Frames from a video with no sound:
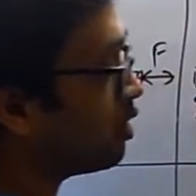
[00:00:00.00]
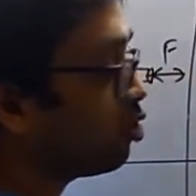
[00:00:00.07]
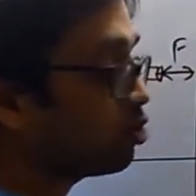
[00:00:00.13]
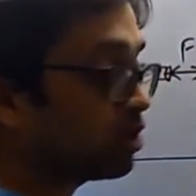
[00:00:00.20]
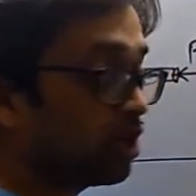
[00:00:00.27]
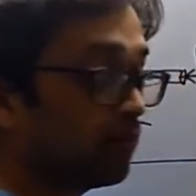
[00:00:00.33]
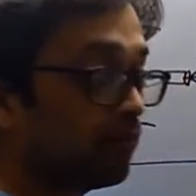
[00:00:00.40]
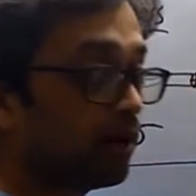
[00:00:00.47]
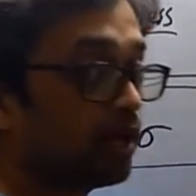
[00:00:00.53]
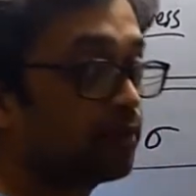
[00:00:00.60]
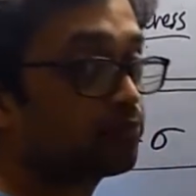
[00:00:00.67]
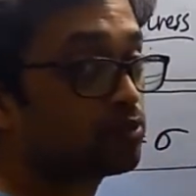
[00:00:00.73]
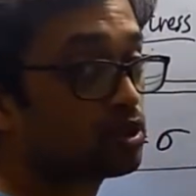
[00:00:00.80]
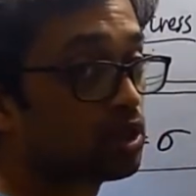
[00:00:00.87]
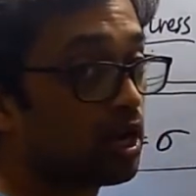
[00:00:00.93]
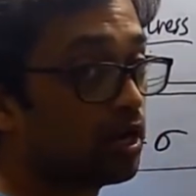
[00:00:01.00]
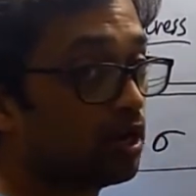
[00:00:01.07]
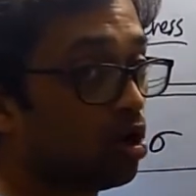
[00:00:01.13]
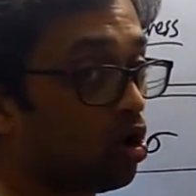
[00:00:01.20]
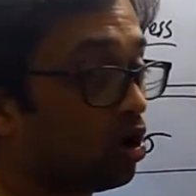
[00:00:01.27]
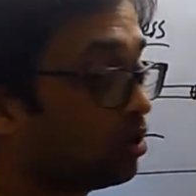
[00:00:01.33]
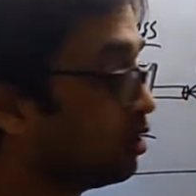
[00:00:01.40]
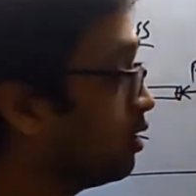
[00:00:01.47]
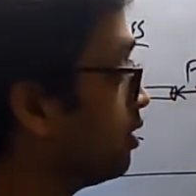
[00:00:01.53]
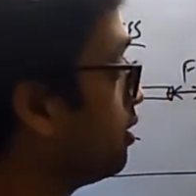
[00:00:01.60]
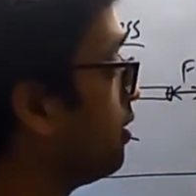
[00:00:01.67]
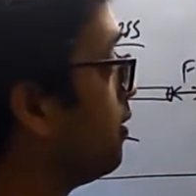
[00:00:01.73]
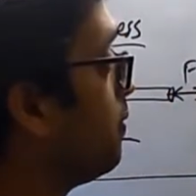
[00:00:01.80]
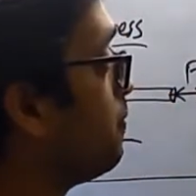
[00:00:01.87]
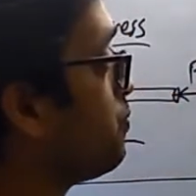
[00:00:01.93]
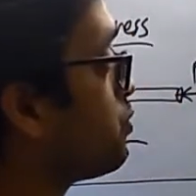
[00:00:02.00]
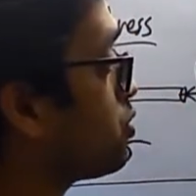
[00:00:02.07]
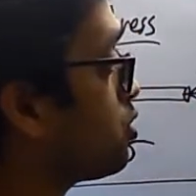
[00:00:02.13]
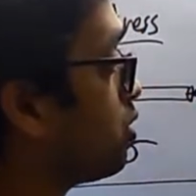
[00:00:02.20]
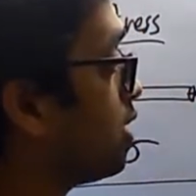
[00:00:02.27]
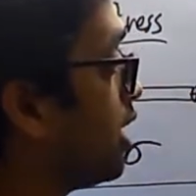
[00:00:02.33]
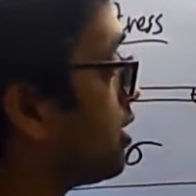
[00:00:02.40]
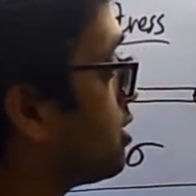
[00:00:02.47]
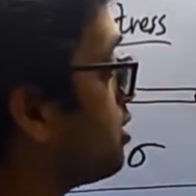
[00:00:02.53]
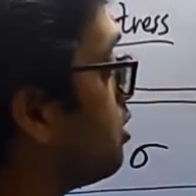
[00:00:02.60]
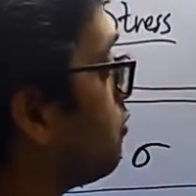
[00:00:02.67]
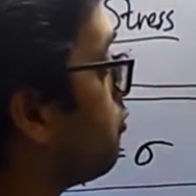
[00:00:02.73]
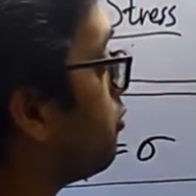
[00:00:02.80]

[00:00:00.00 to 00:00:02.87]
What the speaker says: denoted by epsilon. So that's the